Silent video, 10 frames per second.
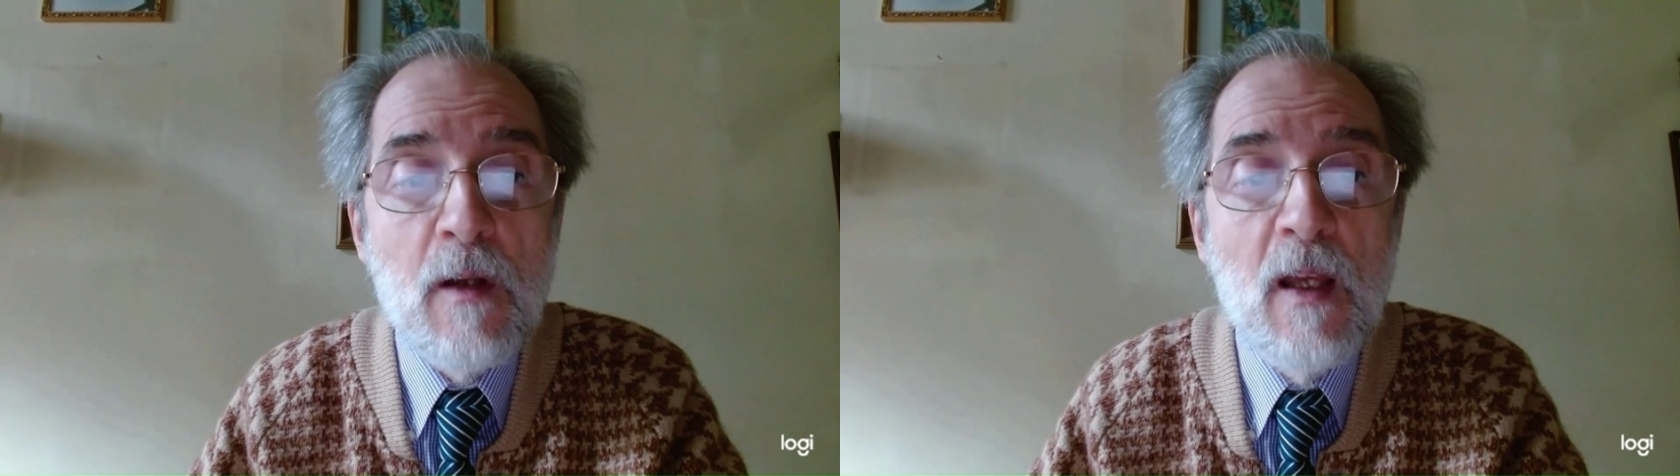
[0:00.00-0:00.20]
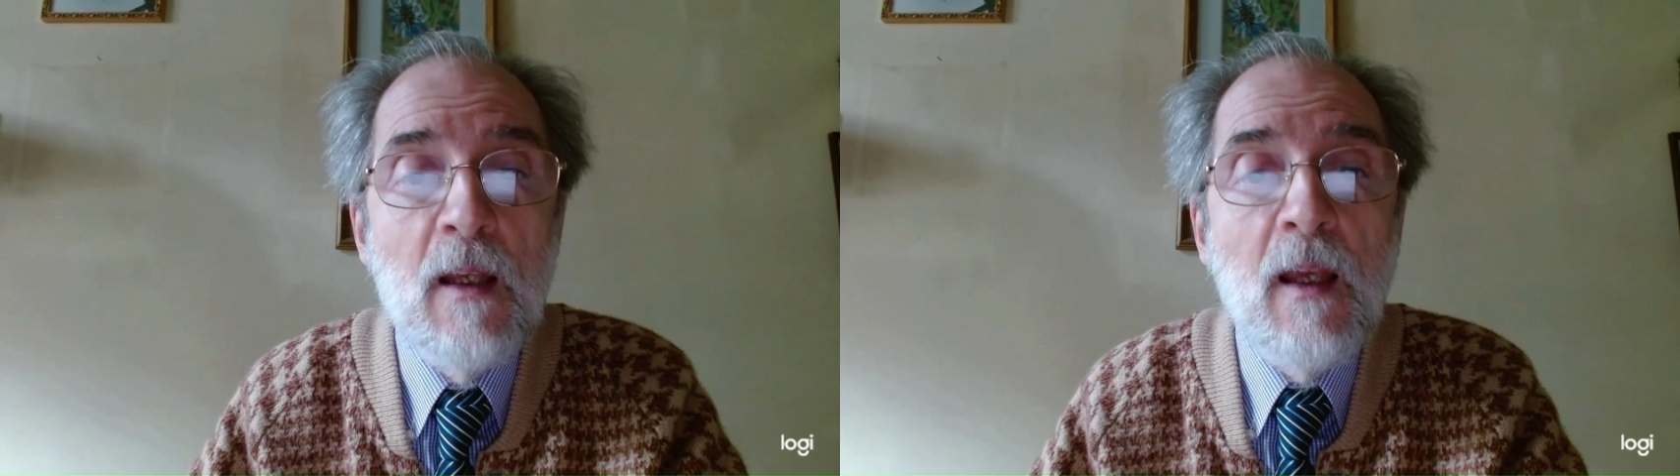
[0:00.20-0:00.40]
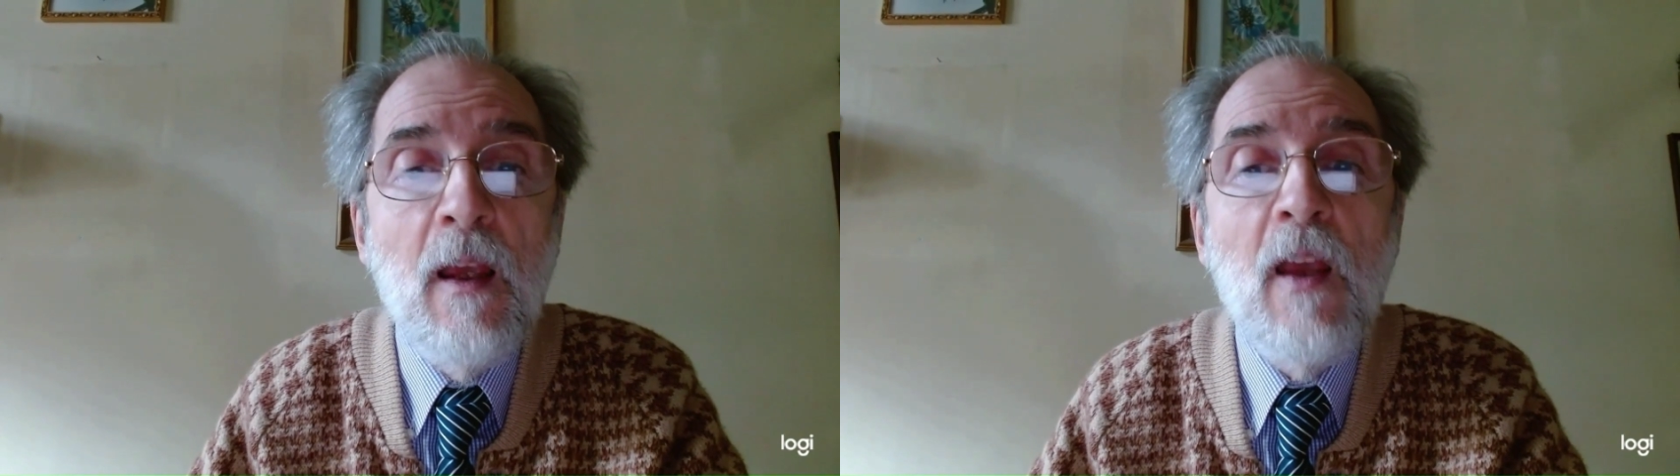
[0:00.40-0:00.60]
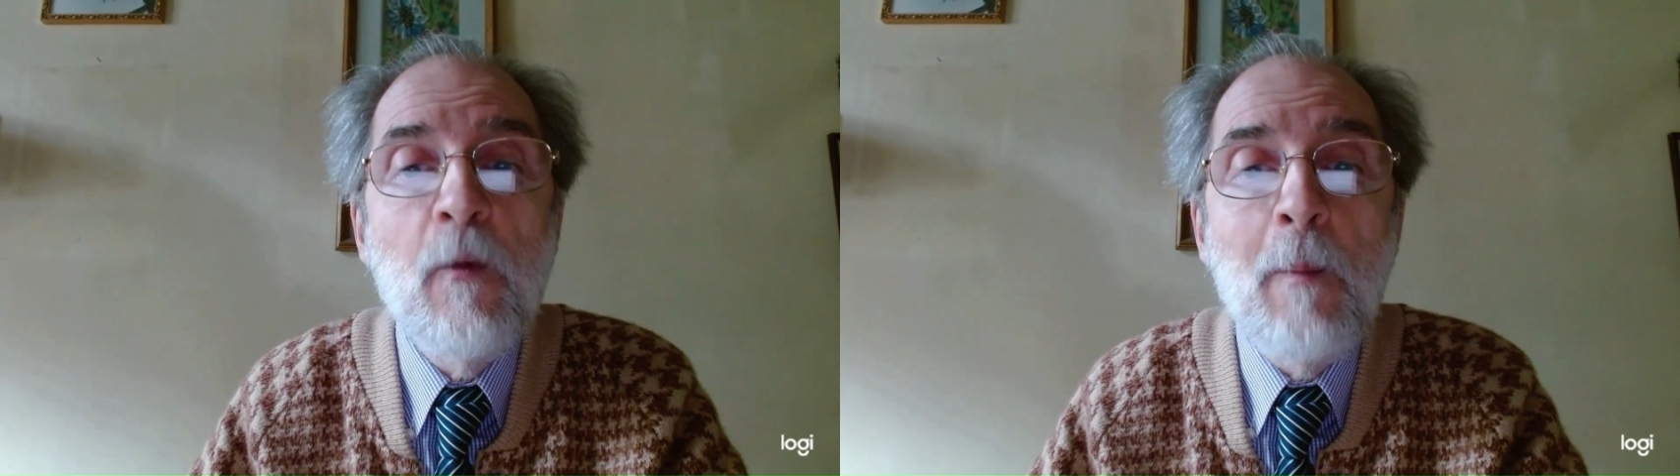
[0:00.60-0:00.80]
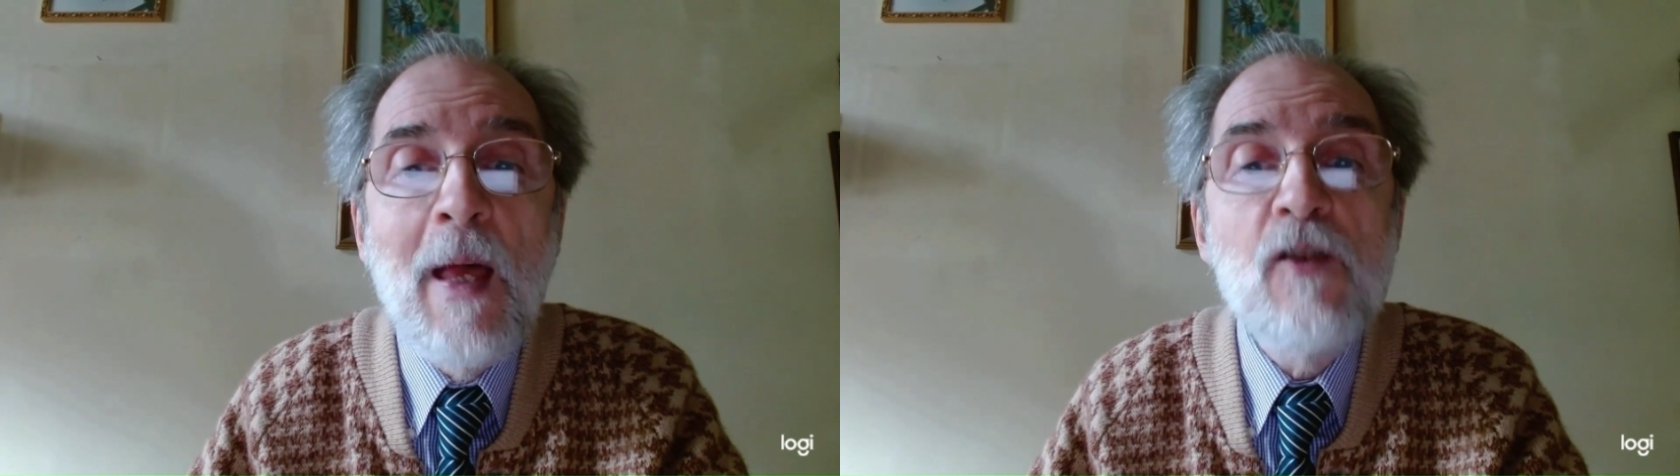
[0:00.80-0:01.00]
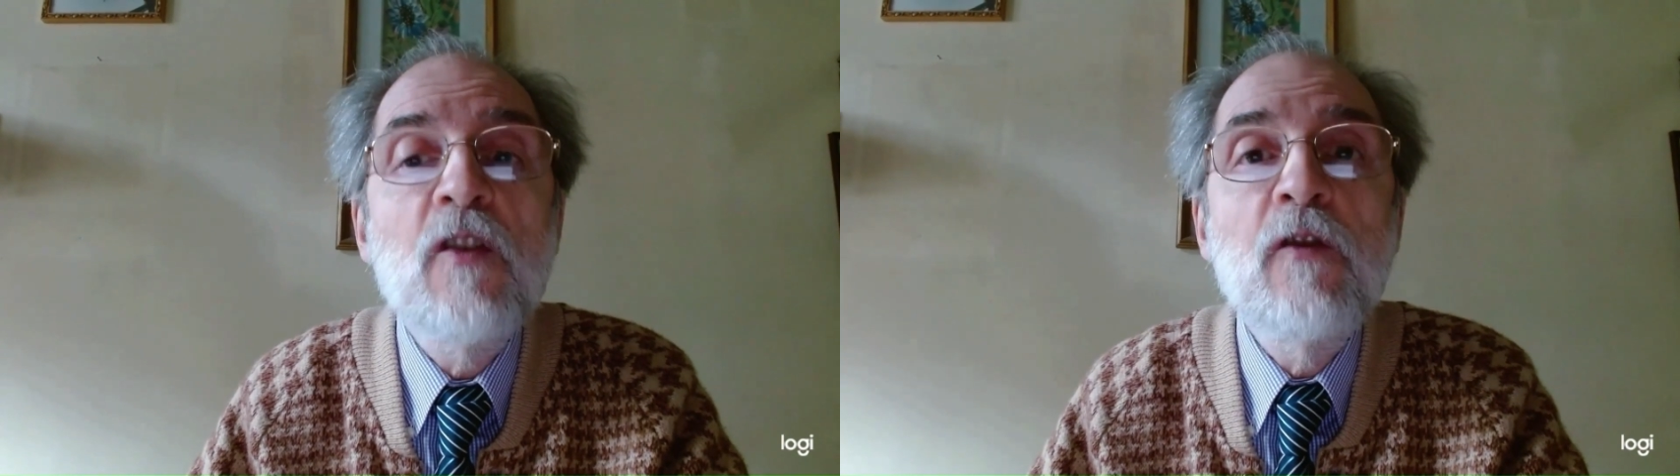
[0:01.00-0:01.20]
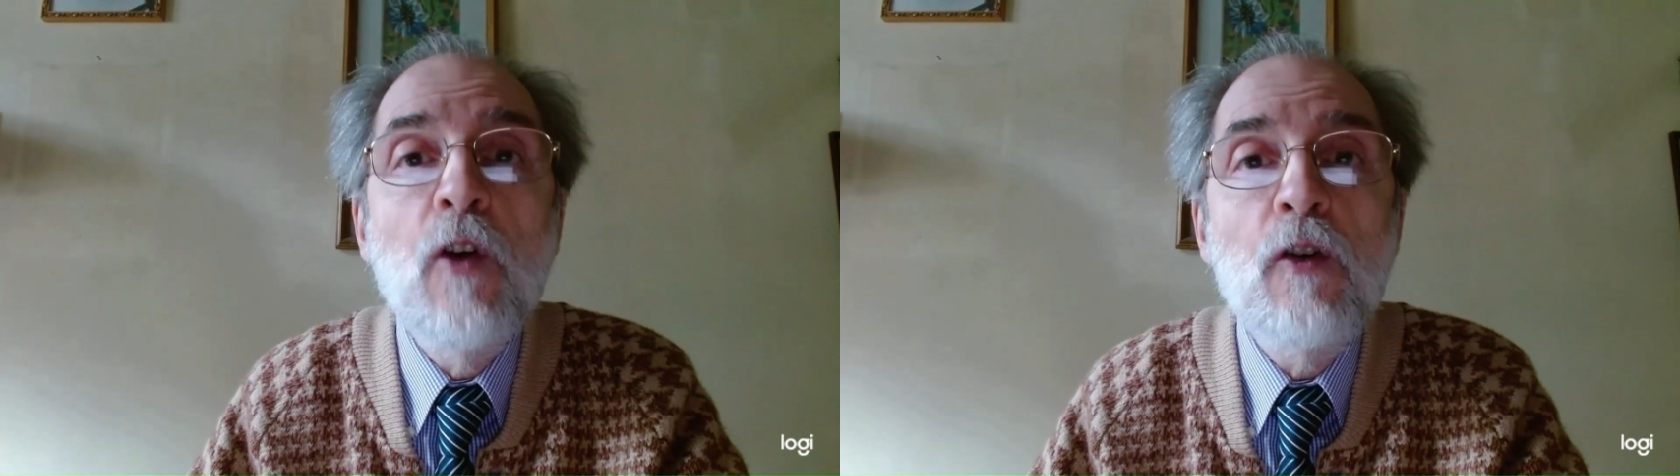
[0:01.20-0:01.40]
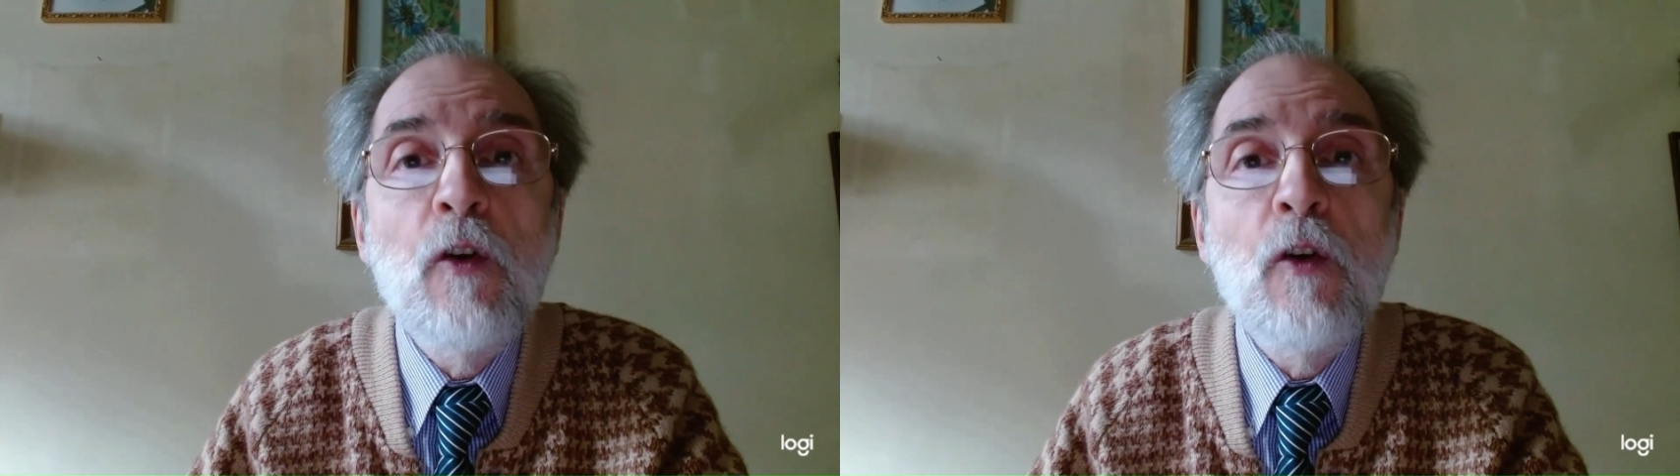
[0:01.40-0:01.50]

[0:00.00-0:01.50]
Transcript: mission, as much